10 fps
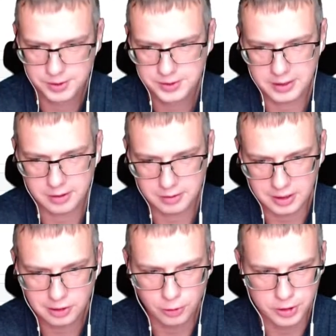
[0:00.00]

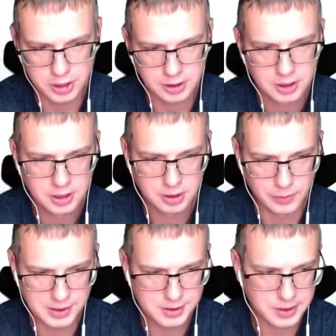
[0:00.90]
Terragrunt logic
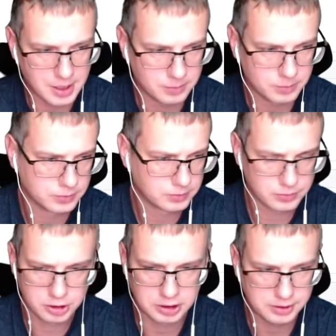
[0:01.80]
with some
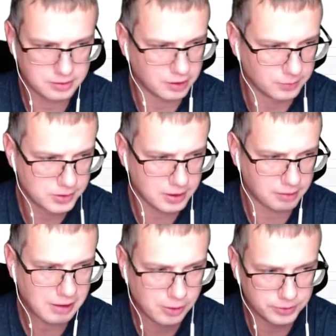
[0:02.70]
shell scripts
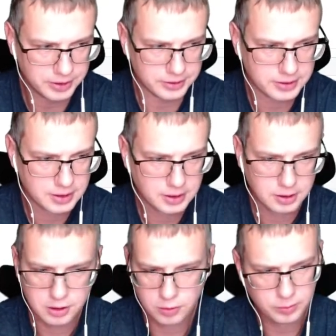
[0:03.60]
around it,
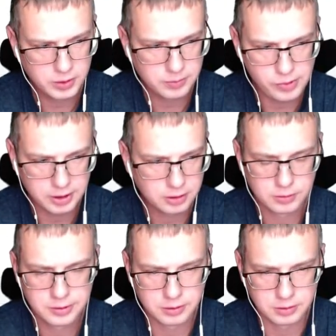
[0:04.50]
you'll be pretty
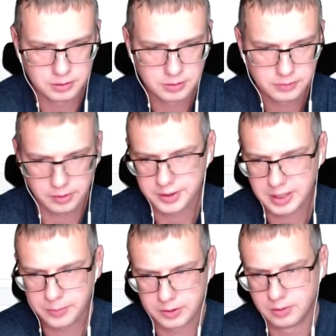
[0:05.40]
good too. For
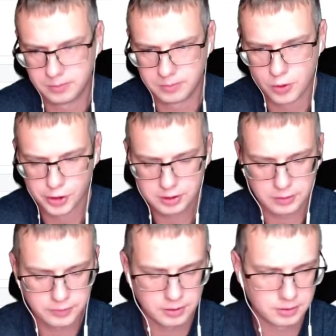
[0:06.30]
example, most
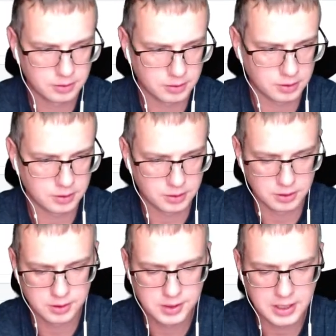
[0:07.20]
of
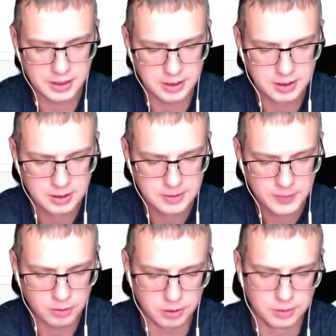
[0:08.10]
CI
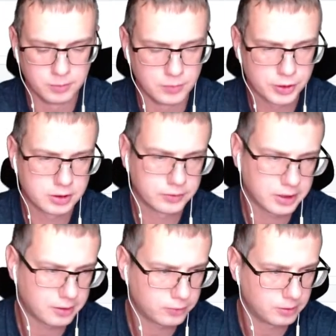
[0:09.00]
or most of
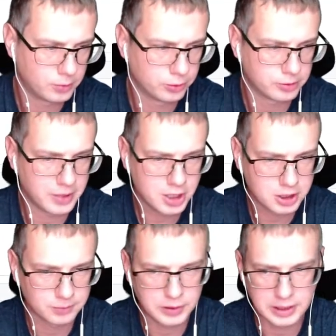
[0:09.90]
Terraform
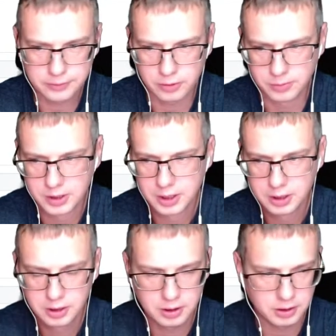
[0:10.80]
automation platform
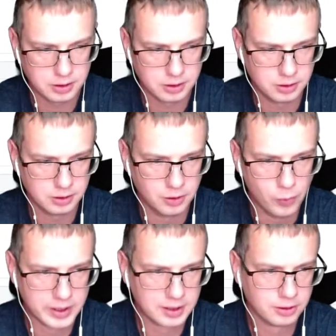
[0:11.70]

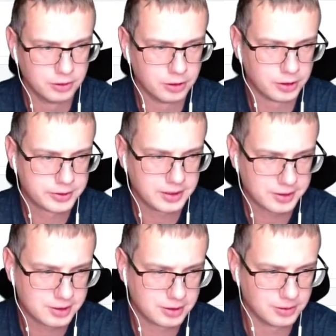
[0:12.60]
will not
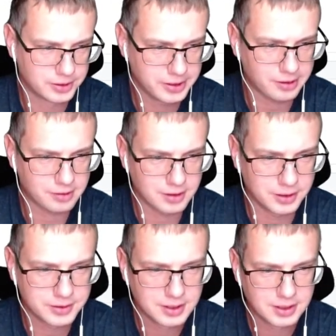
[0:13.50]
execute Terragrunt